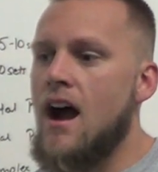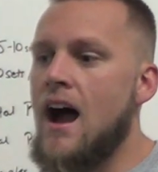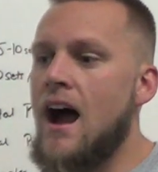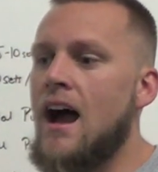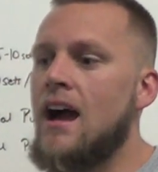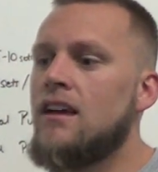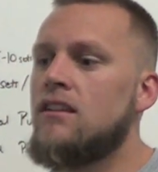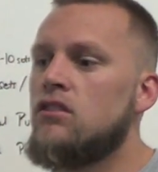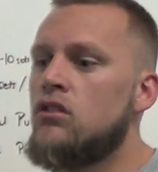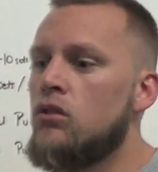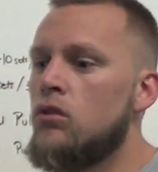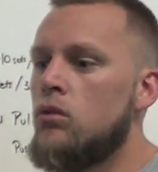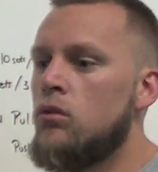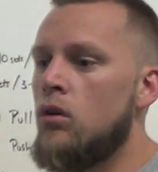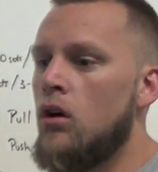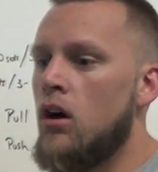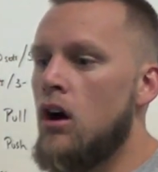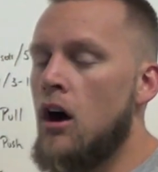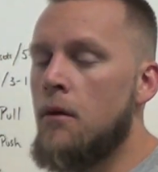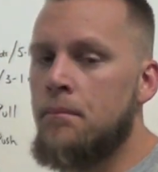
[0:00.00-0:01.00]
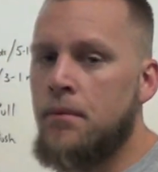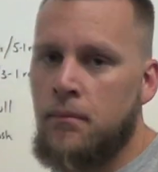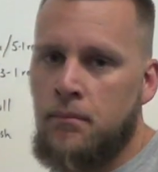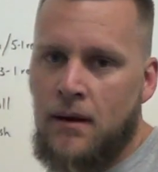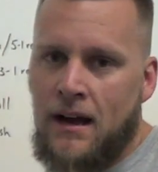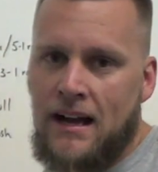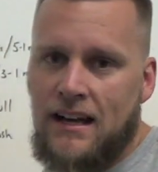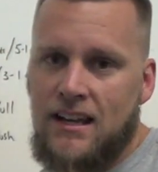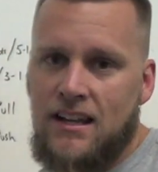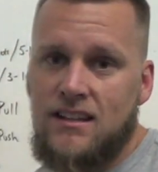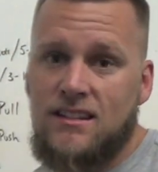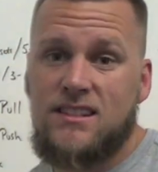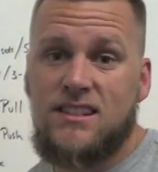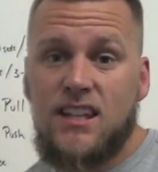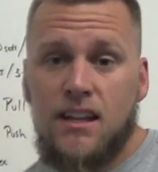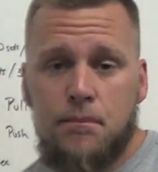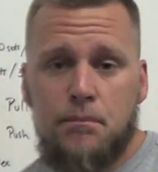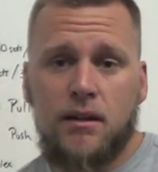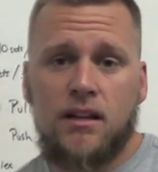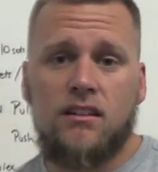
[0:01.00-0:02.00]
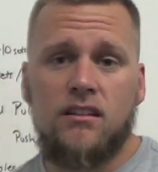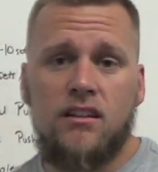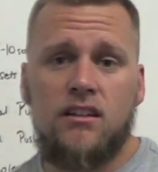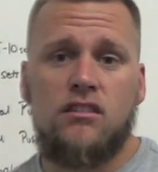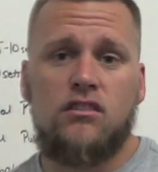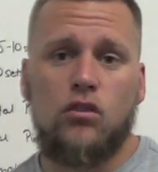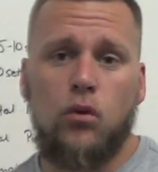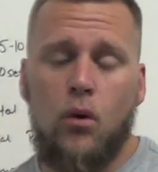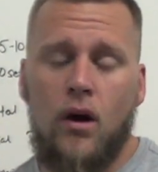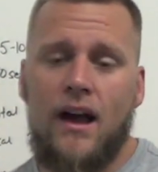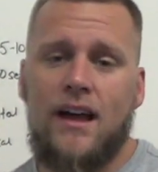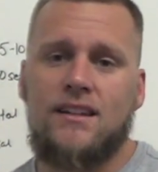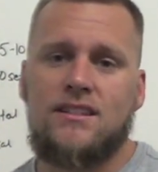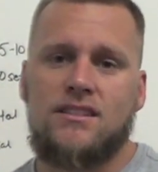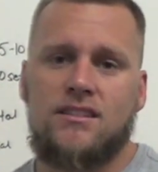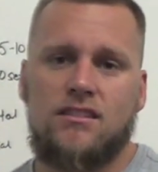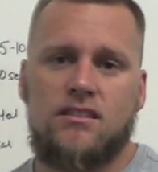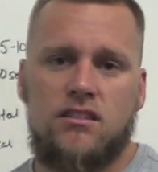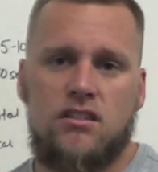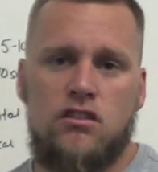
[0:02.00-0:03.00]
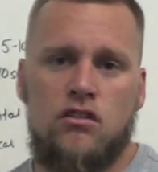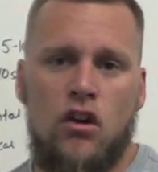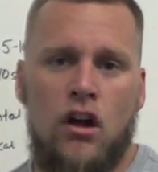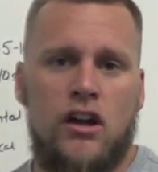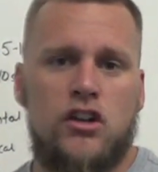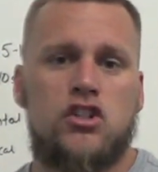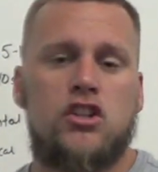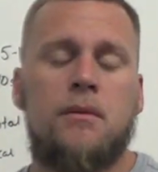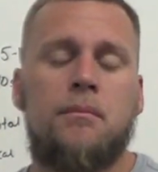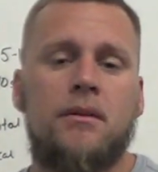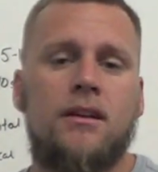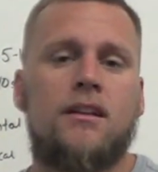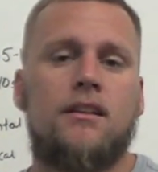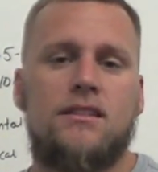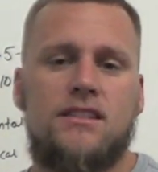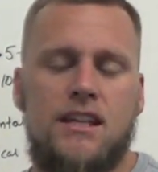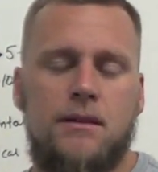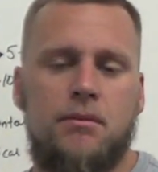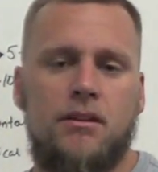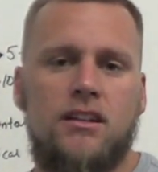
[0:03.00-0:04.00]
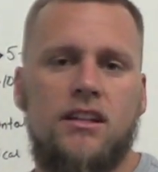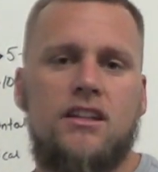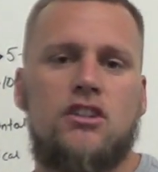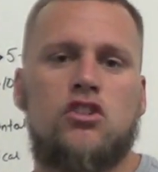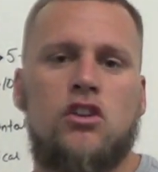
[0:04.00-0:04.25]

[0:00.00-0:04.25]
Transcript: I do upper body typically twice. You know, I typically